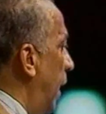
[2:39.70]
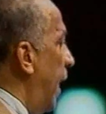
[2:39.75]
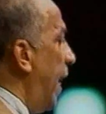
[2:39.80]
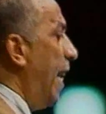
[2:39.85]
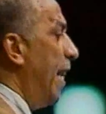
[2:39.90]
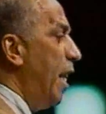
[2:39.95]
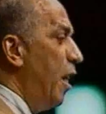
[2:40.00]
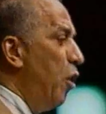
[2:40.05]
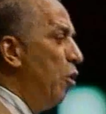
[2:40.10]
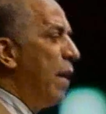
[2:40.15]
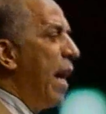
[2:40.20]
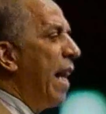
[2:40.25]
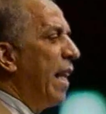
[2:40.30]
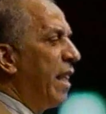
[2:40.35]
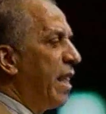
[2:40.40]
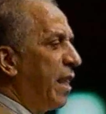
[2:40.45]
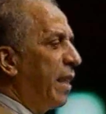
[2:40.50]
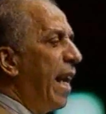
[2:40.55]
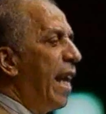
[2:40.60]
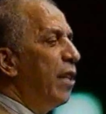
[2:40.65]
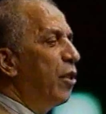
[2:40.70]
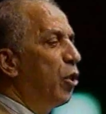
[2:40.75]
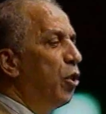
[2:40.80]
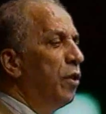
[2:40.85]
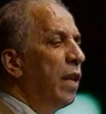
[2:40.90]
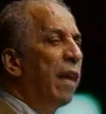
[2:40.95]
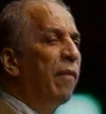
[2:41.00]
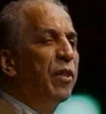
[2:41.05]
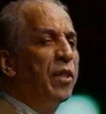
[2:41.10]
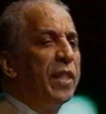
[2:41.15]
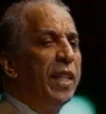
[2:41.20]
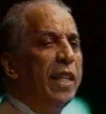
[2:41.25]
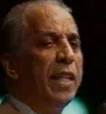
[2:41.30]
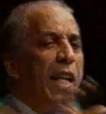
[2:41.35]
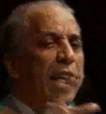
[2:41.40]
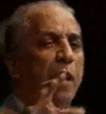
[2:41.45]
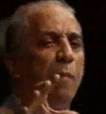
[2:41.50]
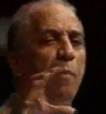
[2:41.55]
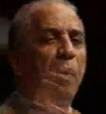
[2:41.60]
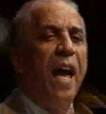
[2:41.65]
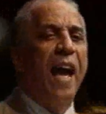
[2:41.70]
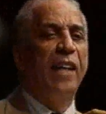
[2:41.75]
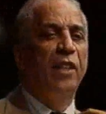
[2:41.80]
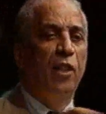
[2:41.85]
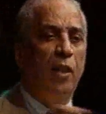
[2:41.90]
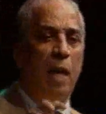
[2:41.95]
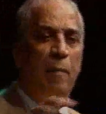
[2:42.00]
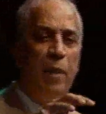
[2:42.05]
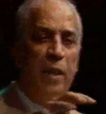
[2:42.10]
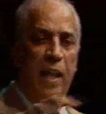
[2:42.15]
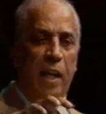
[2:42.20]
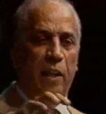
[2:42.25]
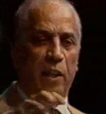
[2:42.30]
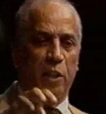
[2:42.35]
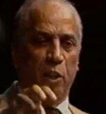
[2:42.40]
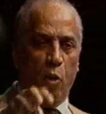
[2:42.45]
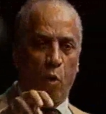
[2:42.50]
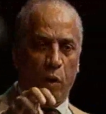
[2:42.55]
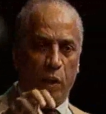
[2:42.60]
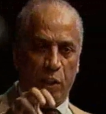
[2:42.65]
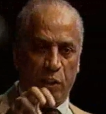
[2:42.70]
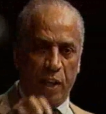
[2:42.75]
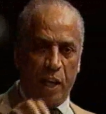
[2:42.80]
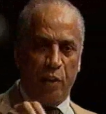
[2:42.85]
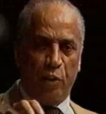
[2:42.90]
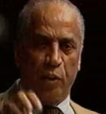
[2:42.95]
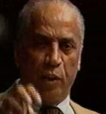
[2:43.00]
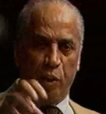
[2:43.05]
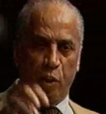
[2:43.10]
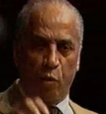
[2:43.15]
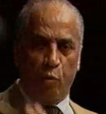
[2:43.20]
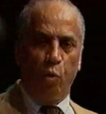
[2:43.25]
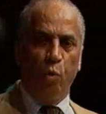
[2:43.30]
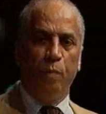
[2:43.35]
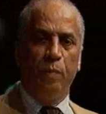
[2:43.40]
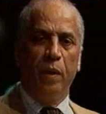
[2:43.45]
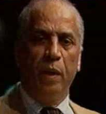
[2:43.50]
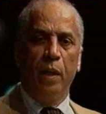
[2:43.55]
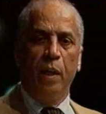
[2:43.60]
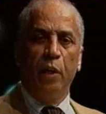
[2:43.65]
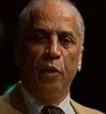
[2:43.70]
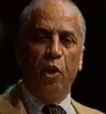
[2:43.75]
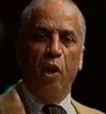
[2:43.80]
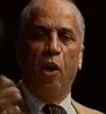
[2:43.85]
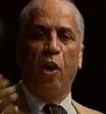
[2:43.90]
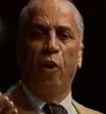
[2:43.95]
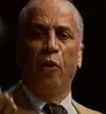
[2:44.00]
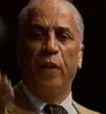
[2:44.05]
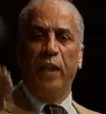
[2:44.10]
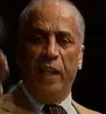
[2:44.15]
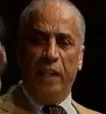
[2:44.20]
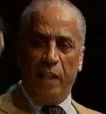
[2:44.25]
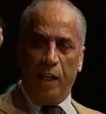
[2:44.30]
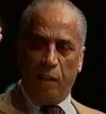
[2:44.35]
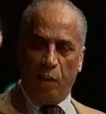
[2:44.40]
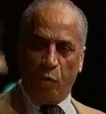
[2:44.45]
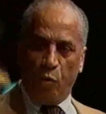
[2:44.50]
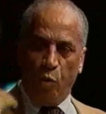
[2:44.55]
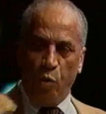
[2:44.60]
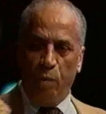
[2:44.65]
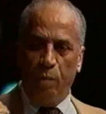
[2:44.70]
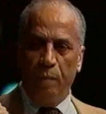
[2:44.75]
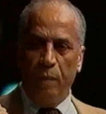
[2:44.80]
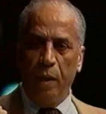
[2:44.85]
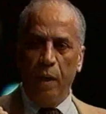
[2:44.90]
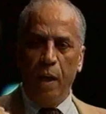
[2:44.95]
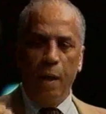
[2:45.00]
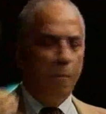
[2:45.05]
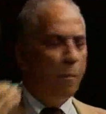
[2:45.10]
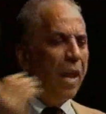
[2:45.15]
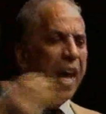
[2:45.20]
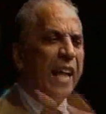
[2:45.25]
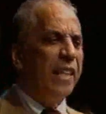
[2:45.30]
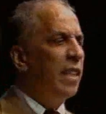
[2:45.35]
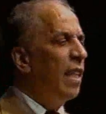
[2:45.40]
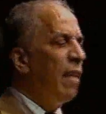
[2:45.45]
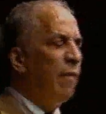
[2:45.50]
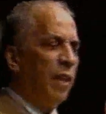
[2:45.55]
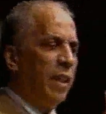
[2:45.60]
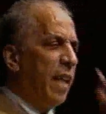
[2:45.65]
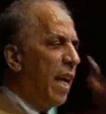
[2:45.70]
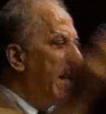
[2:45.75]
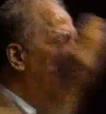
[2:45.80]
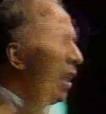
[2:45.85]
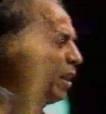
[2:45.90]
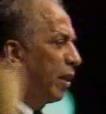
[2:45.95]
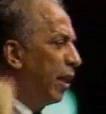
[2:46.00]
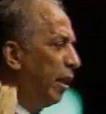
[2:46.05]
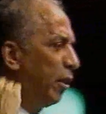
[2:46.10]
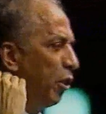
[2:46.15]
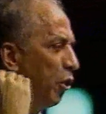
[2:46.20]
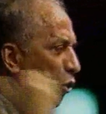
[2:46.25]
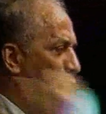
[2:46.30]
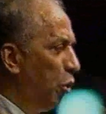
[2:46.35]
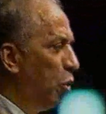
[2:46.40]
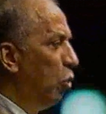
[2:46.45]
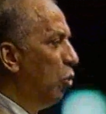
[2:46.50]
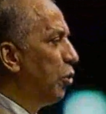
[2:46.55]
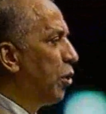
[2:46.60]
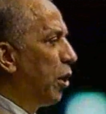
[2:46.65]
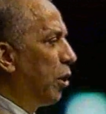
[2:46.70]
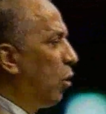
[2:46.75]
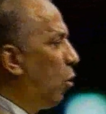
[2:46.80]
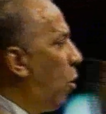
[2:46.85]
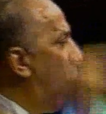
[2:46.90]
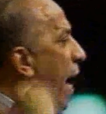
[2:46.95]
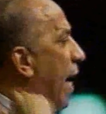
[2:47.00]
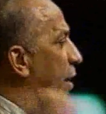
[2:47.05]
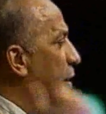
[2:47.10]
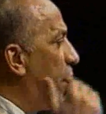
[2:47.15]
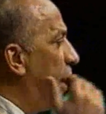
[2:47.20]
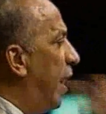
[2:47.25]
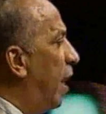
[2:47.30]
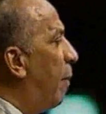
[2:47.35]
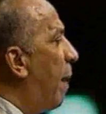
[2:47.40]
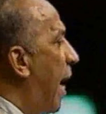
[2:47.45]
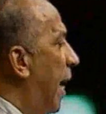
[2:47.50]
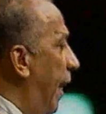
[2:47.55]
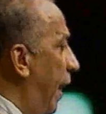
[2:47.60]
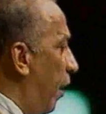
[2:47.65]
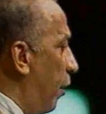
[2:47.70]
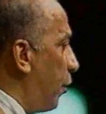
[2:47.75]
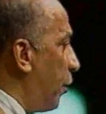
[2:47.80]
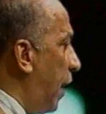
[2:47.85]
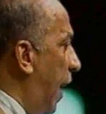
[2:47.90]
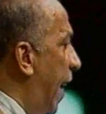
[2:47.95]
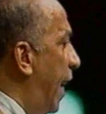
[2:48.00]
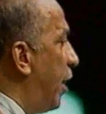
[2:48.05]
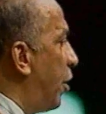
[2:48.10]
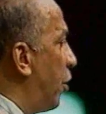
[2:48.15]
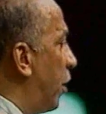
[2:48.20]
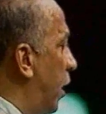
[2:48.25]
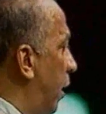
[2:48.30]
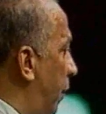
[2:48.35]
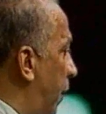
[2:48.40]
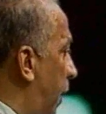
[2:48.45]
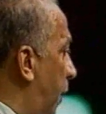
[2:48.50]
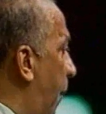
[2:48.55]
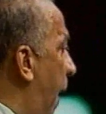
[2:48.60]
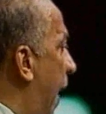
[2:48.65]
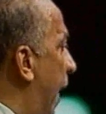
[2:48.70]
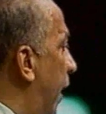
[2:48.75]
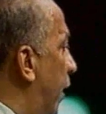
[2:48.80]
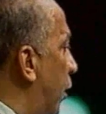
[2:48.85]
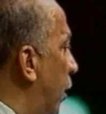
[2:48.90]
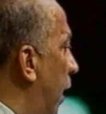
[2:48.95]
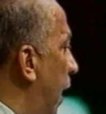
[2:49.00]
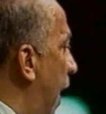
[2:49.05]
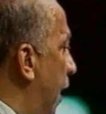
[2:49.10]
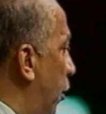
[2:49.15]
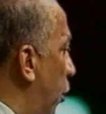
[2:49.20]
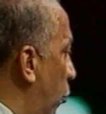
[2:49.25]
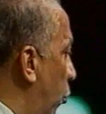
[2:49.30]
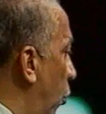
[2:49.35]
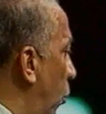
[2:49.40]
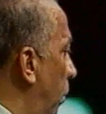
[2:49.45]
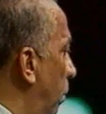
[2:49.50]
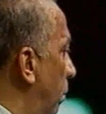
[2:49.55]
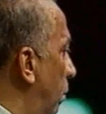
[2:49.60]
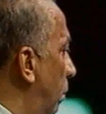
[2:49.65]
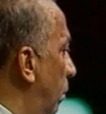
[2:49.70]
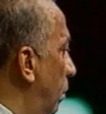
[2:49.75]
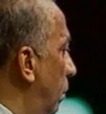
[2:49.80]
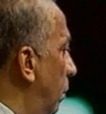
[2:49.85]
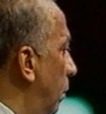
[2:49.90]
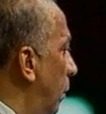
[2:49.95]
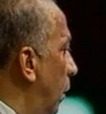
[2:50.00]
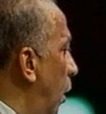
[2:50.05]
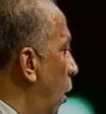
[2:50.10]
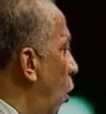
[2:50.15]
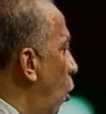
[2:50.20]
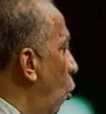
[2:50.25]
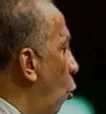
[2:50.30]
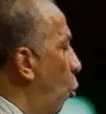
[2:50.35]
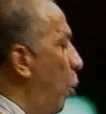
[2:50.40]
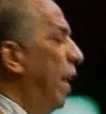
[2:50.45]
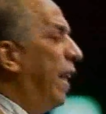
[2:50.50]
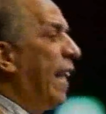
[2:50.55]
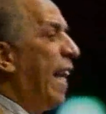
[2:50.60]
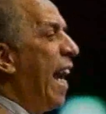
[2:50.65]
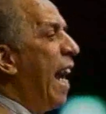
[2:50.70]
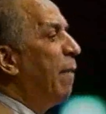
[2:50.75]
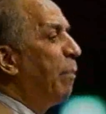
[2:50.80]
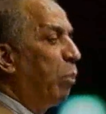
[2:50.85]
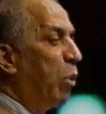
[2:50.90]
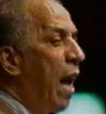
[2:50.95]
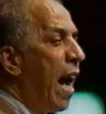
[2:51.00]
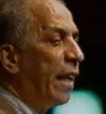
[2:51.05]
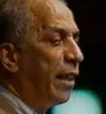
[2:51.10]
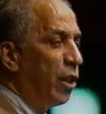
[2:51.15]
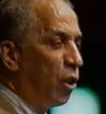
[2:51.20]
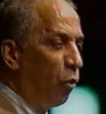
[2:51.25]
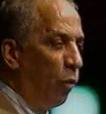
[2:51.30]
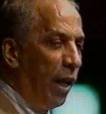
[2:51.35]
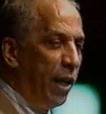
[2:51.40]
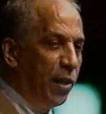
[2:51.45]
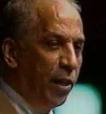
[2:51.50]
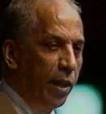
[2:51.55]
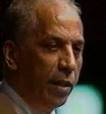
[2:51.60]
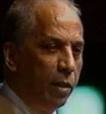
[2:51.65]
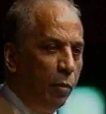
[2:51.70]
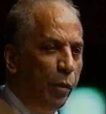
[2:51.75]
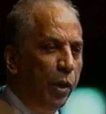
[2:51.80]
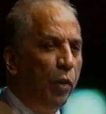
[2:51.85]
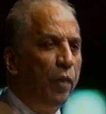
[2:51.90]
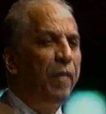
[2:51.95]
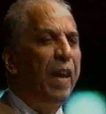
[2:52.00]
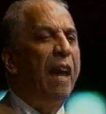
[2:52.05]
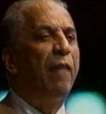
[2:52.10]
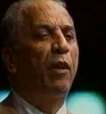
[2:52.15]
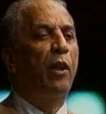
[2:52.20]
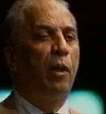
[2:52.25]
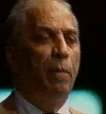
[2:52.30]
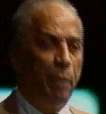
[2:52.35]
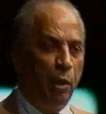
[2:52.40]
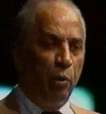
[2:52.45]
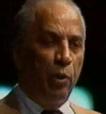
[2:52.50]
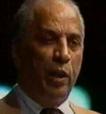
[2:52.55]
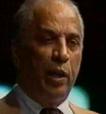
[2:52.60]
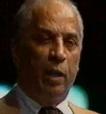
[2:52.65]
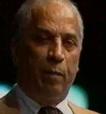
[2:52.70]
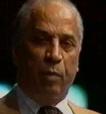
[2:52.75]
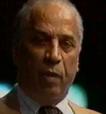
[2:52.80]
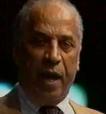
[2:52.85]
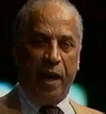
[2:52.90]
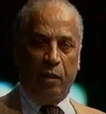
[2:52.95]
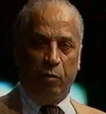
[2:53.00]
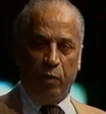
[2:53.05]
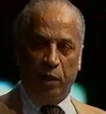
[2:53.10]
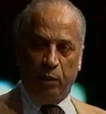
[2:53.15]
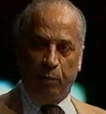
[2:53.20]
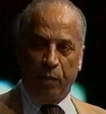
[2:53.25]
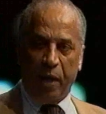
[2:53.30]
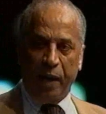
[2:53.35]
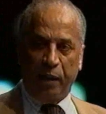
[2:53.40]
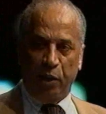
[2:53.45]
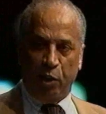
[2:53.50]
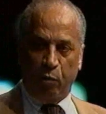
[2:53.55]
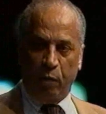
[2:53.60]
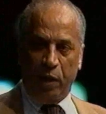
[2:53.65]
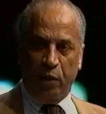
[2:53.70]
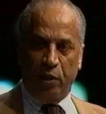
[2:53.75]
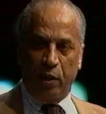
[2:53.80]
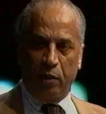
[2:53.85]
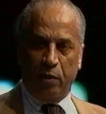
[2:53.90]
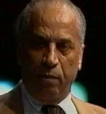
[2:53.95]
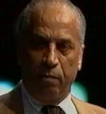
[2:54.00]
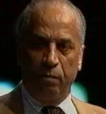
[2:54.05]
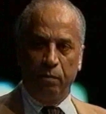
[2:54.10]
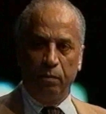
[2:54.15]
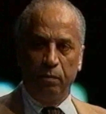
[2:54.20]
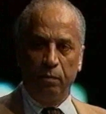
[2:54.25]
In the United States, you've never seen any blacks come together as an organization, as a group, to hurt any other group. Blacks have never done anything to Jews or to whites or anybody else, Asians or Hispanics, as a group. We can't practice racism. We don't even have a community to practice racism.